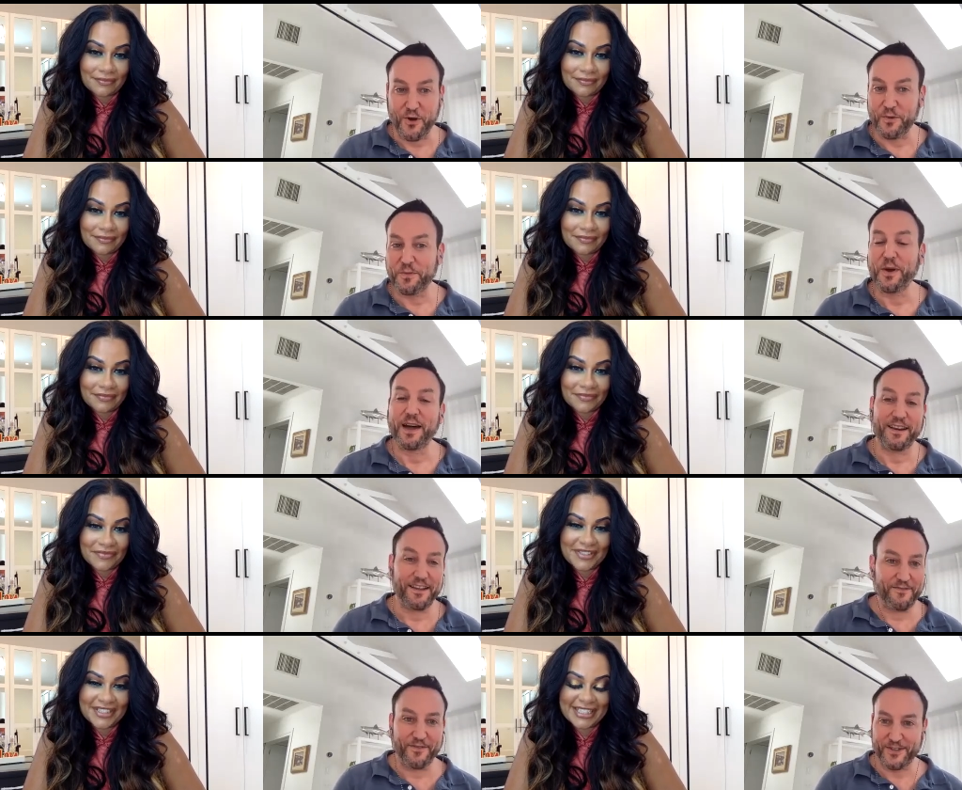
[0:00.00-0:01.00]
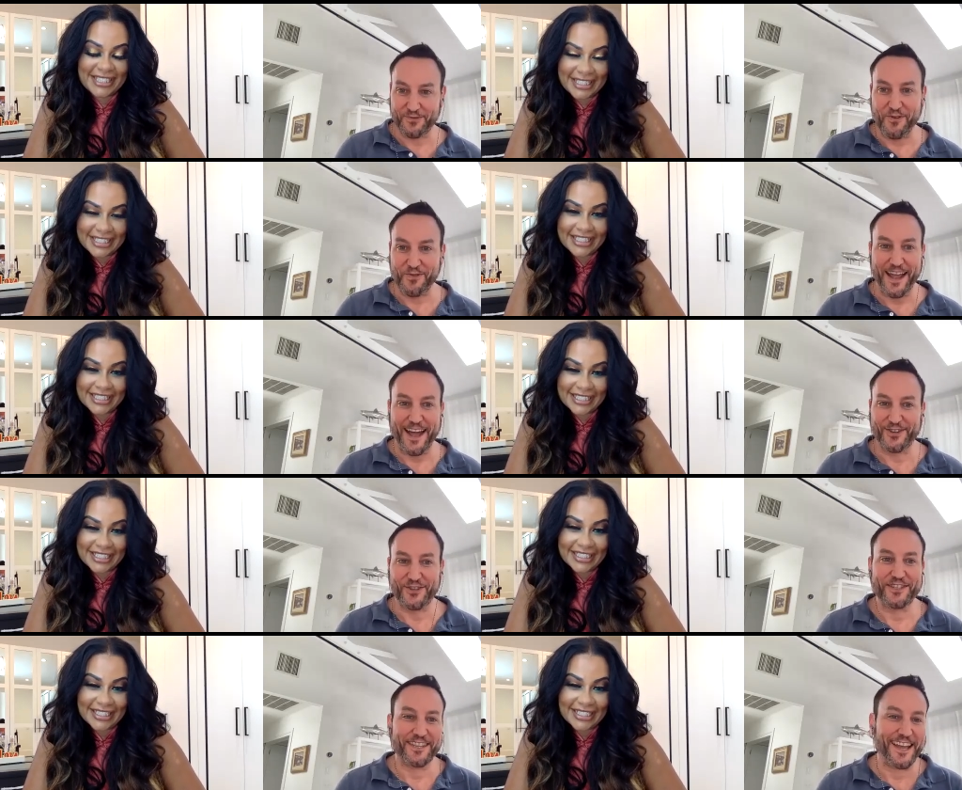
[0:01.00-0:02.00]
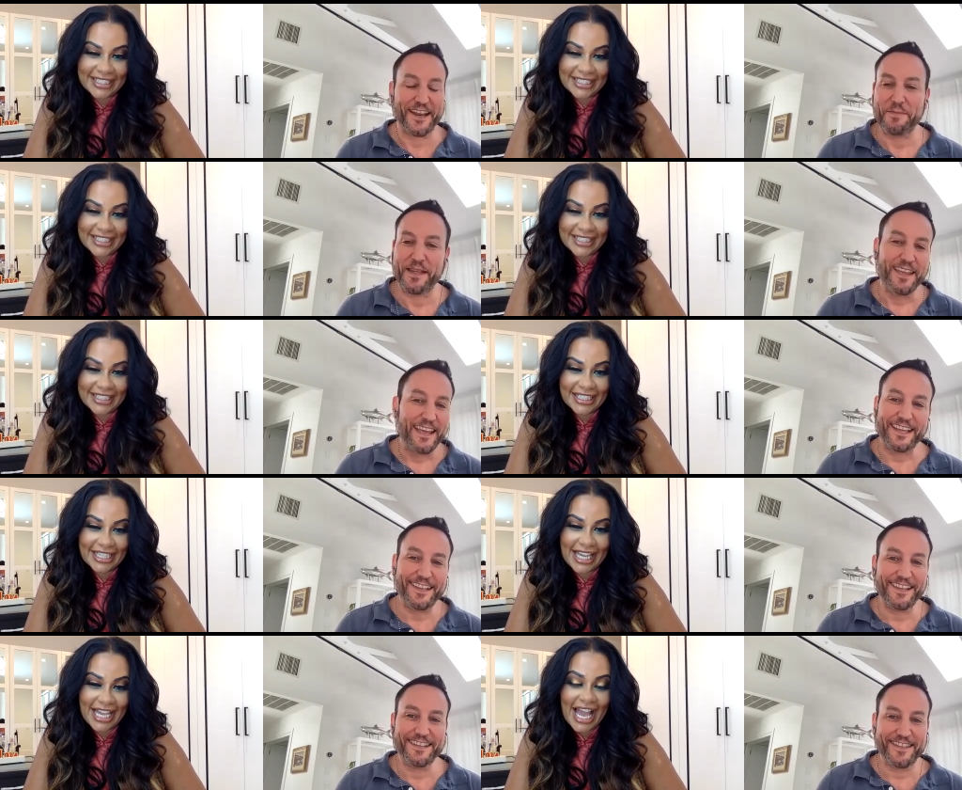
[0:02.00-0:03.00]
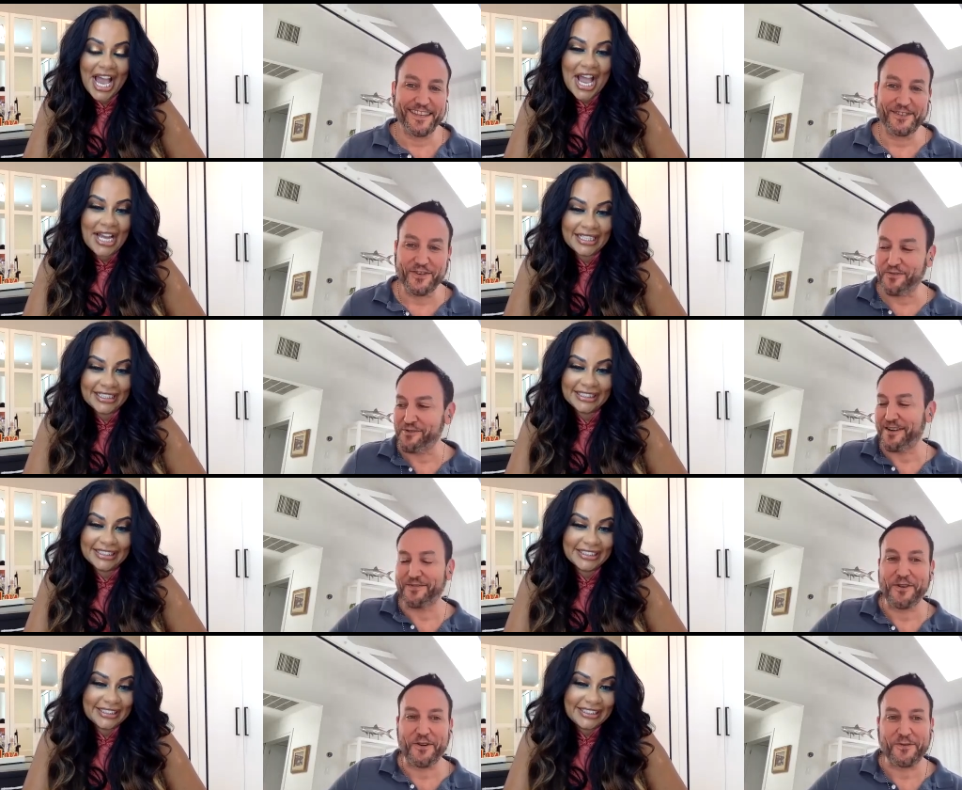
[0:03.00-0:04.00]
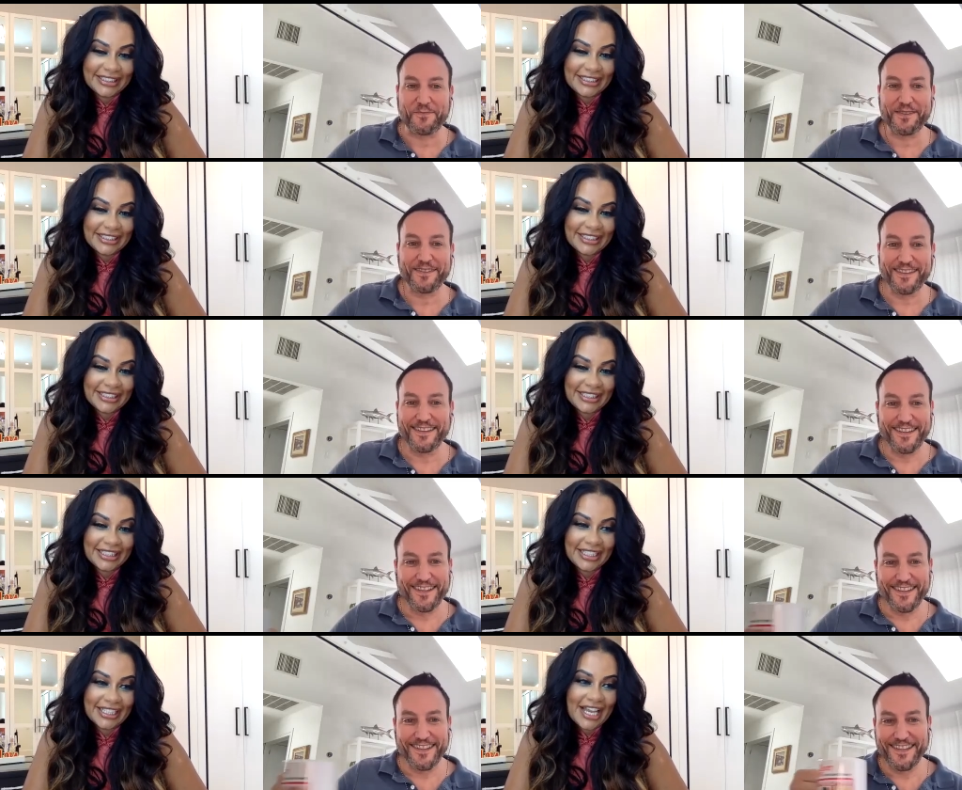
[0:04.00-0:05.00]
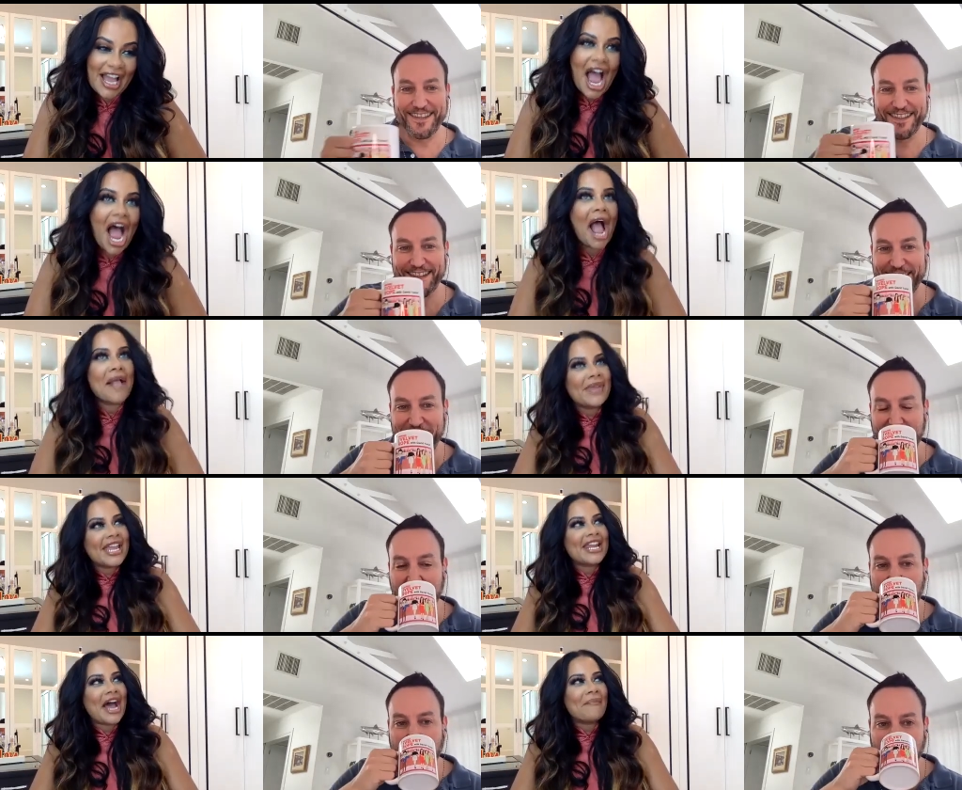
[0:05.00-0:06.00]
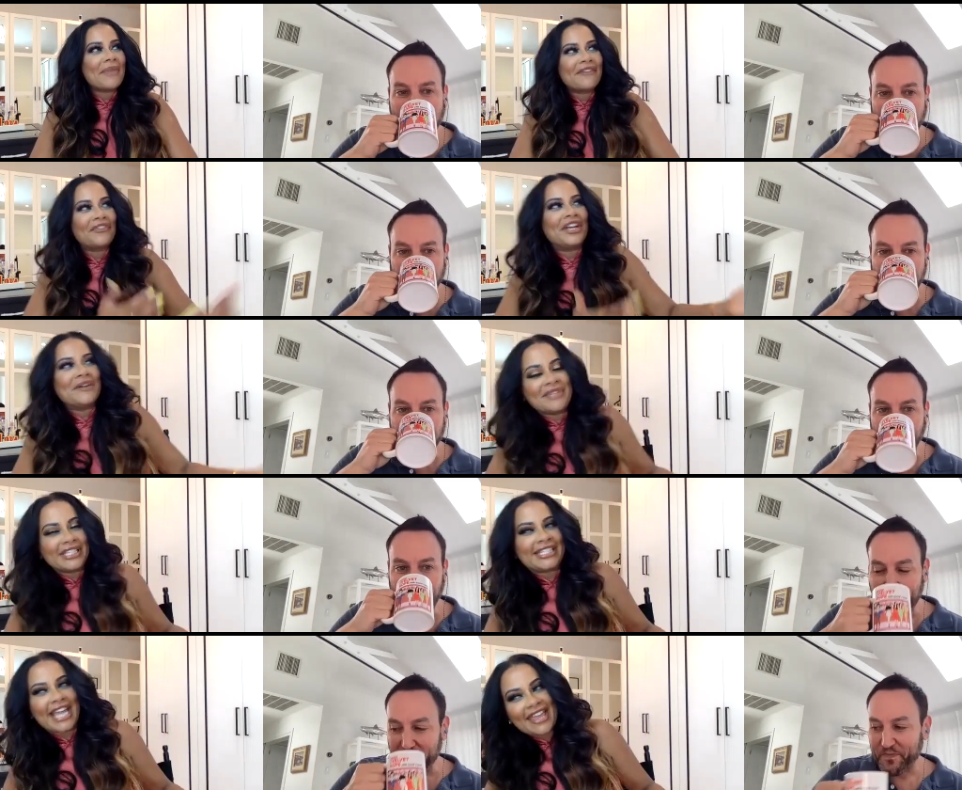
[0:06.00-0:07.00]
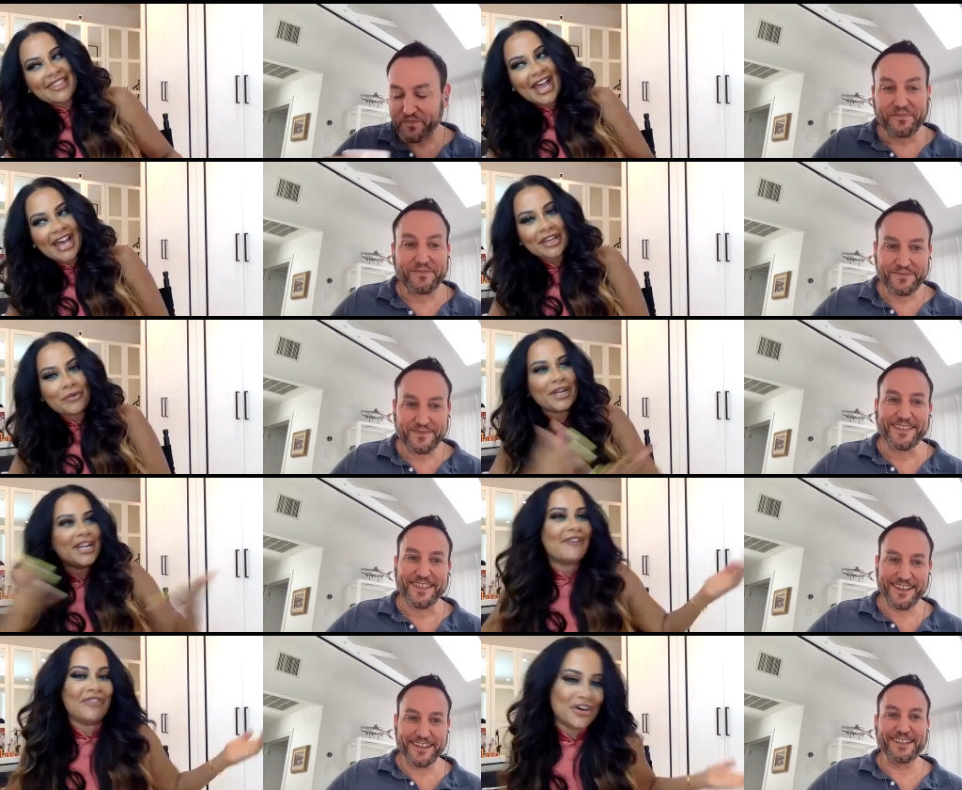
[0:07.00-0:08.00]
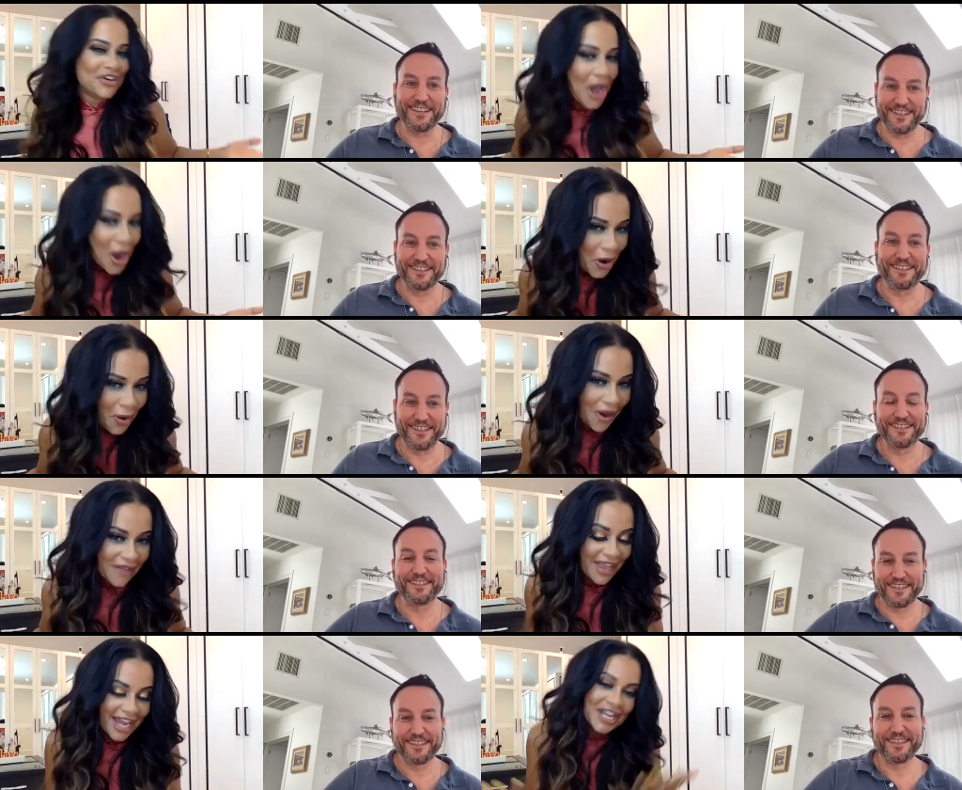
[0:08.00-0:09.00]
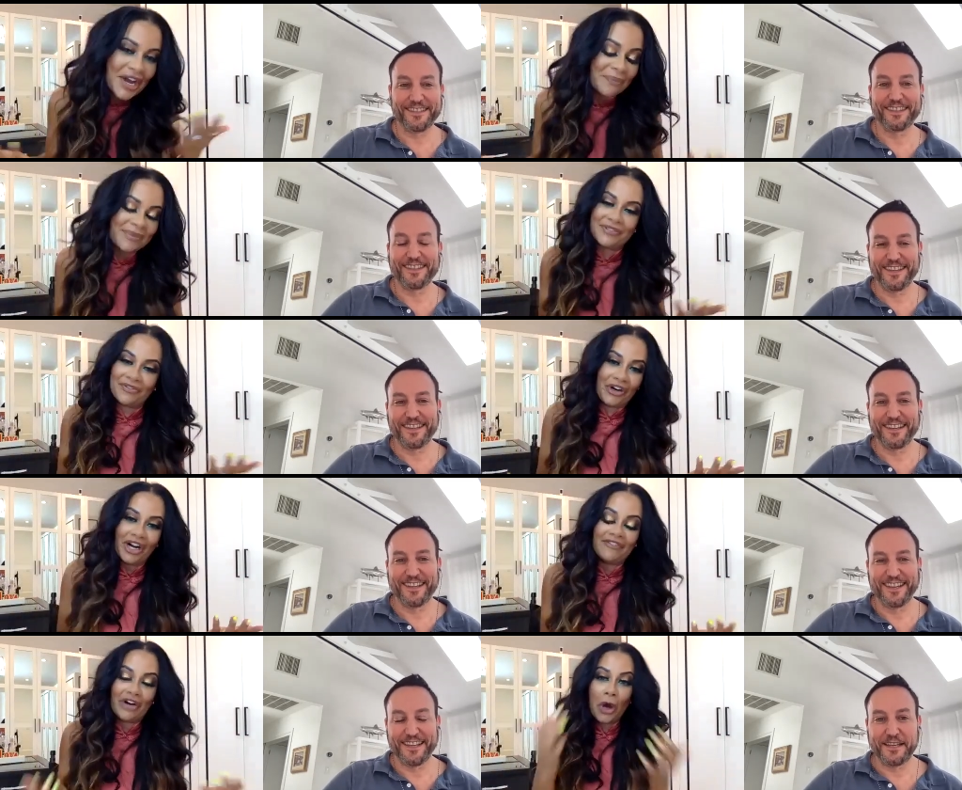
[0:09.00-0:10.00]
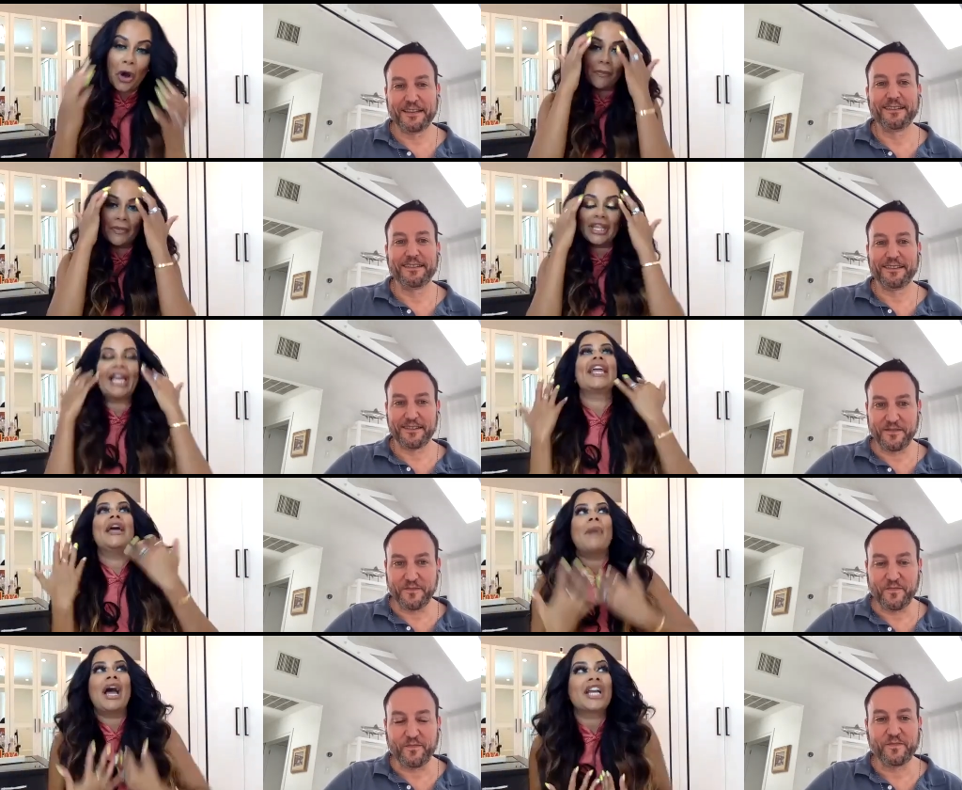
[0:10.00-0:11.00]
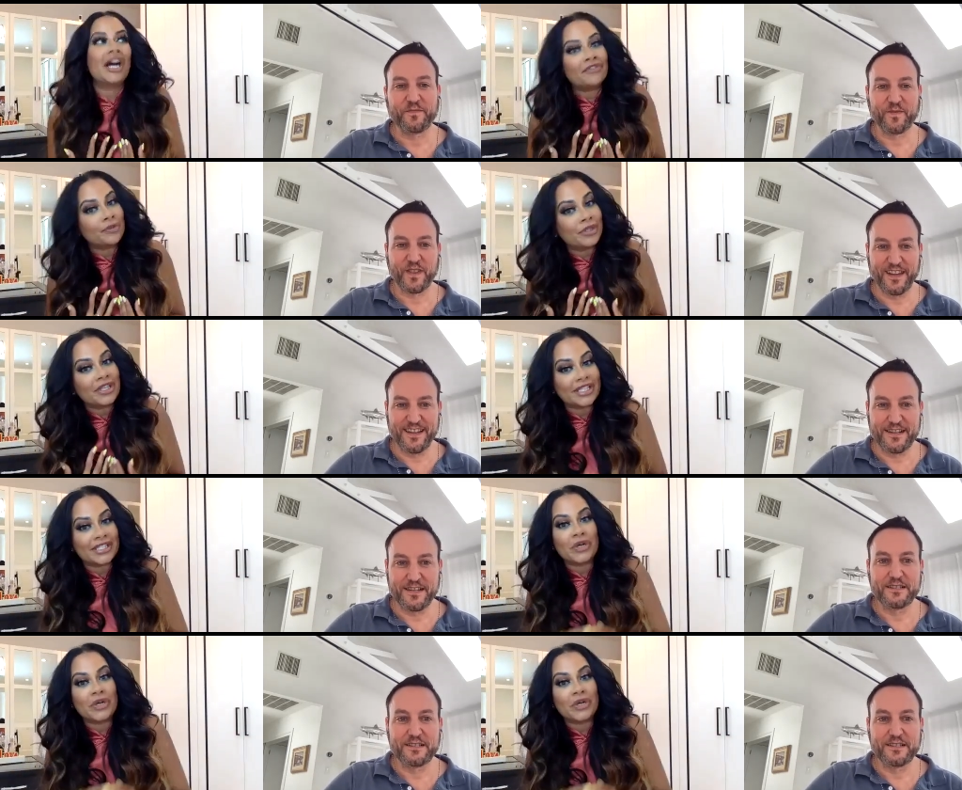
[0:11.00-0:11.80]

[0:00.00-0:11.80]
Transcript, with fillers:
Speaker 1: home. You had a visceral reaction to that. I mean, is this your forever home? I
Speaker 2: mean, I'm like, for him to say that, like, we never know if any home is forever home. Like, am I comfortable in this